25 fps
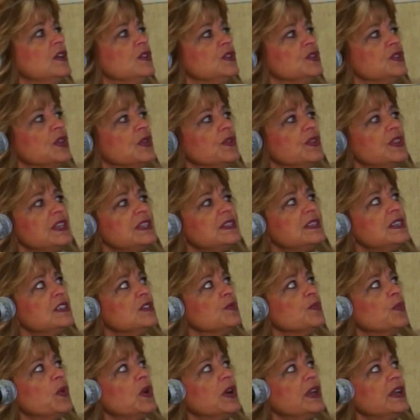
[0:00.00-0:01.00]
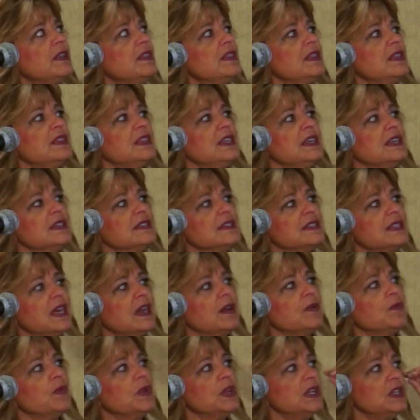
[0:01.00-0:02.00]
So this is one of the things
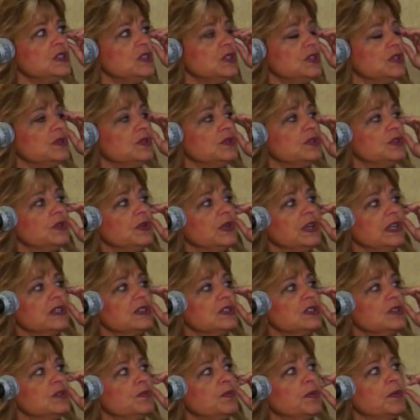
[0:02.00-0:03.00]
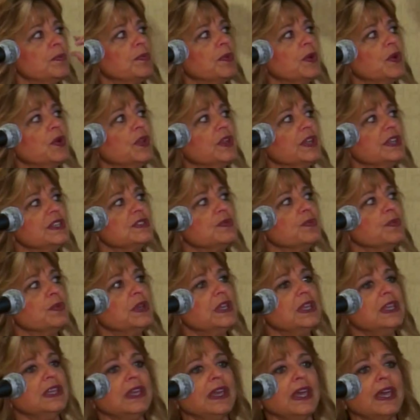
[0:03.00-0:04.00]
that we do during Super Bowl is
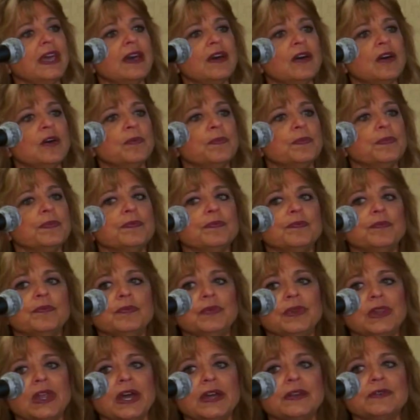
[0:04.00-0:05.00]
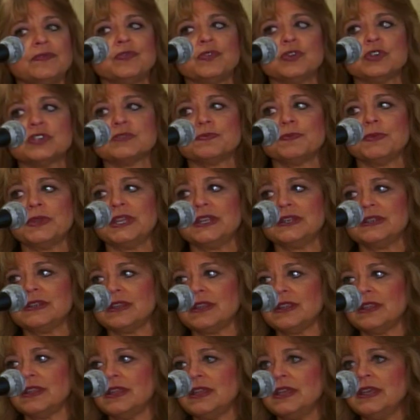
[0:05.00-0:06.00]
we help law enforcement
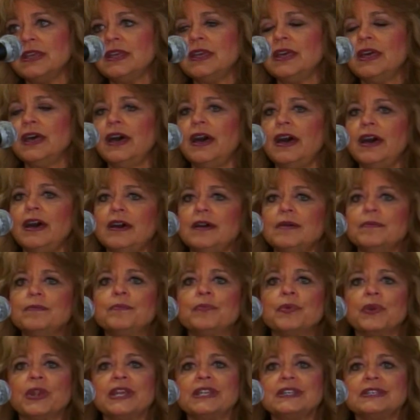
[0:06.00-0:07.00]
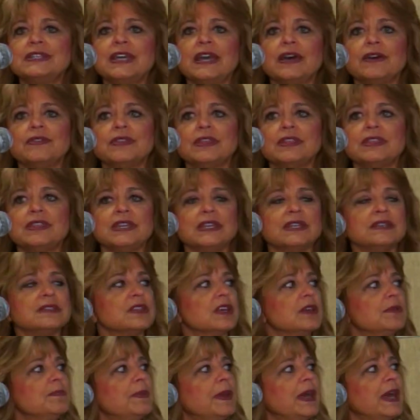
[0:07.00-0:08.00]
break down the things
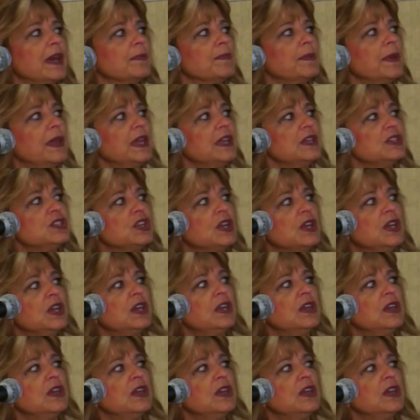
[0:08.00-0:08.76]
on Backpage.